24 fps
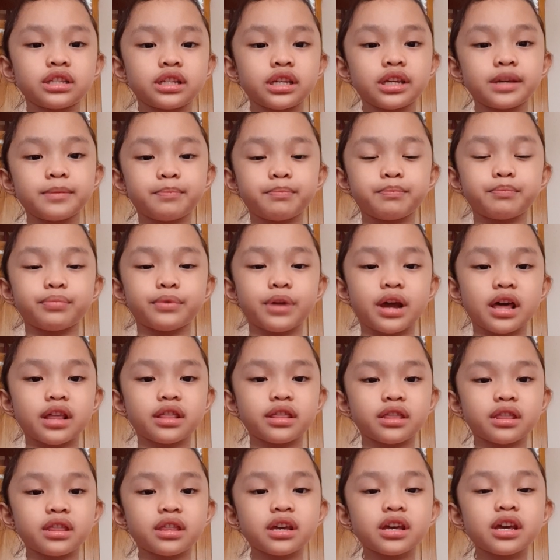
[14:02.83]
deep breath.
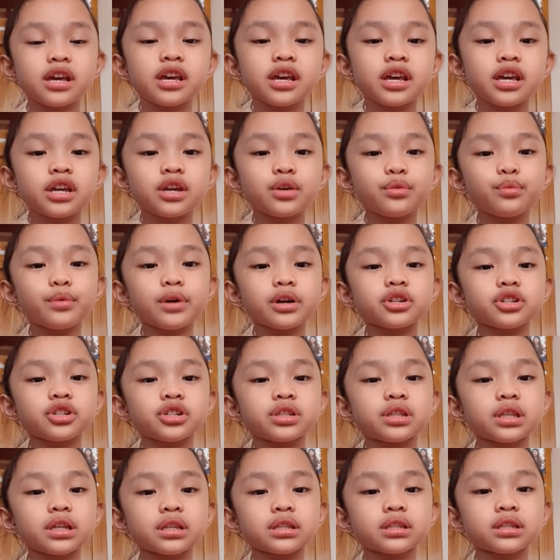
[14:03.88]
He
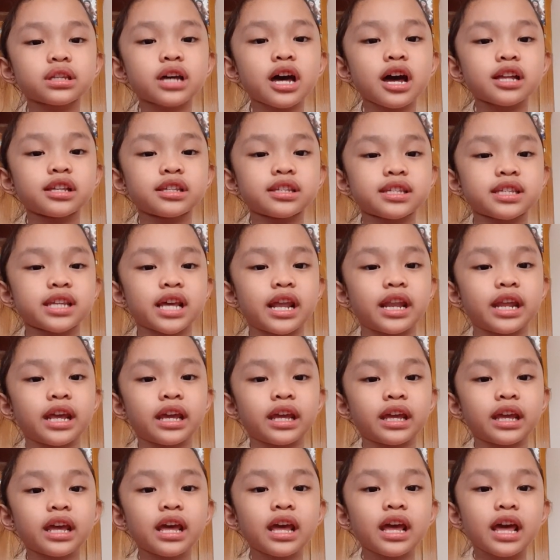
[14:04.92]
watched the sun
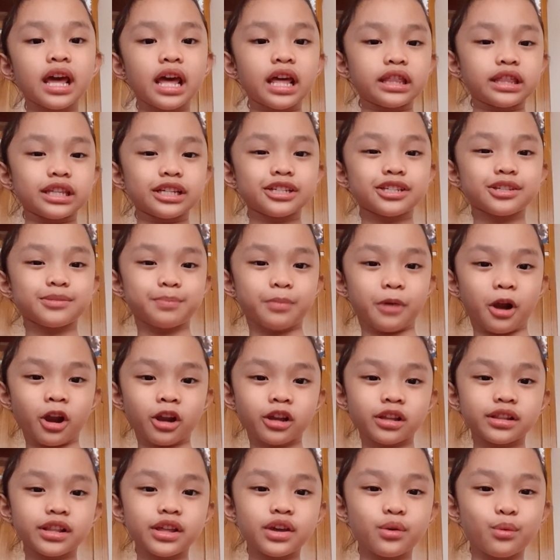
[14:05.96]
setting and the
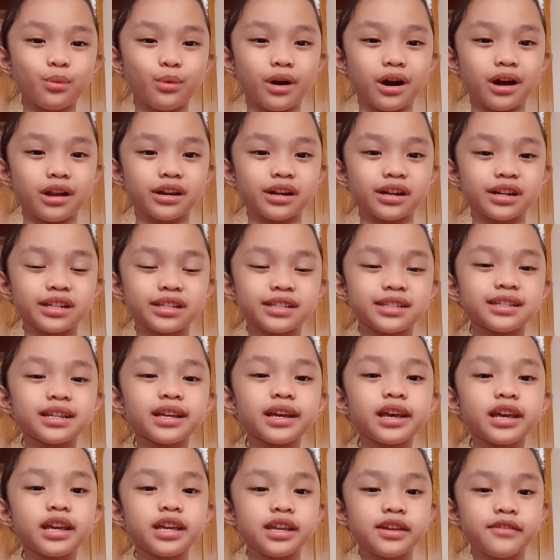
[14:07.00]
sparkling waters.
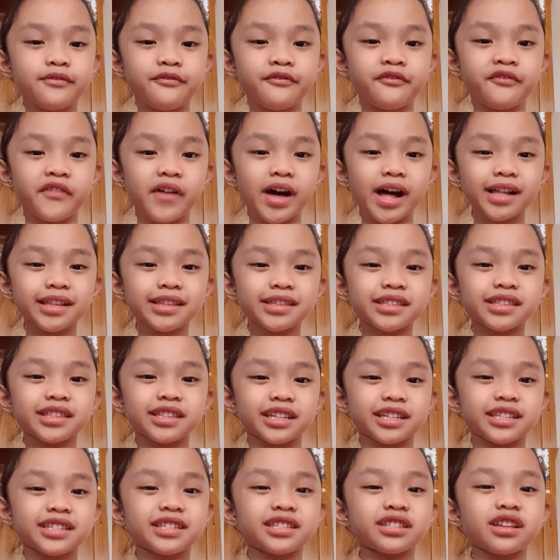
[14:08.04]
He felt
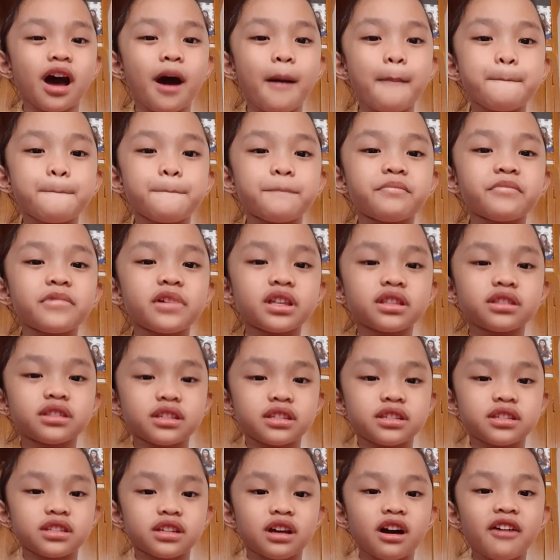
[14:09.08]
the
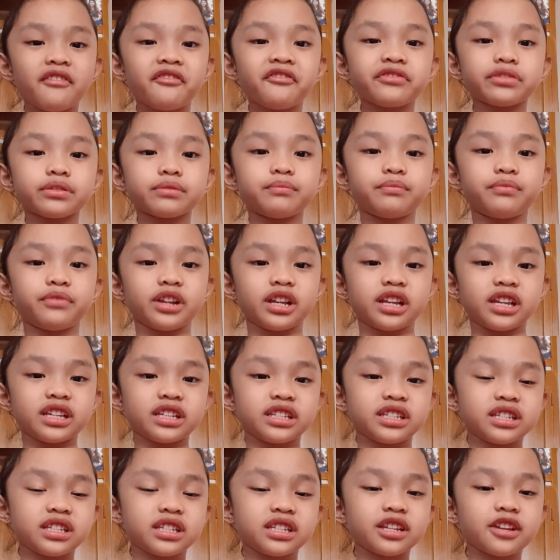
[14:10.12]
soft
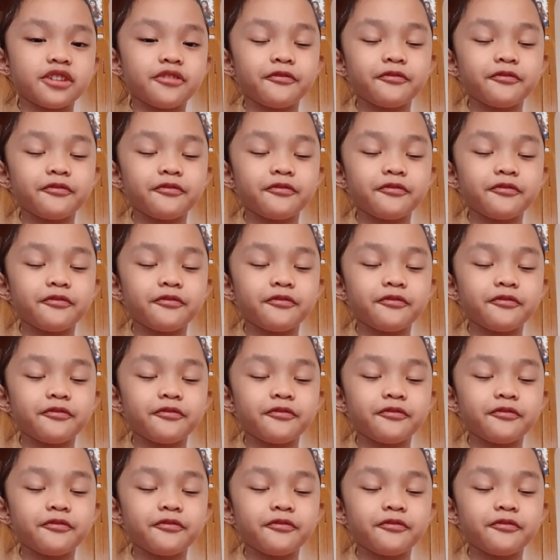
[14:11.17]
breeze.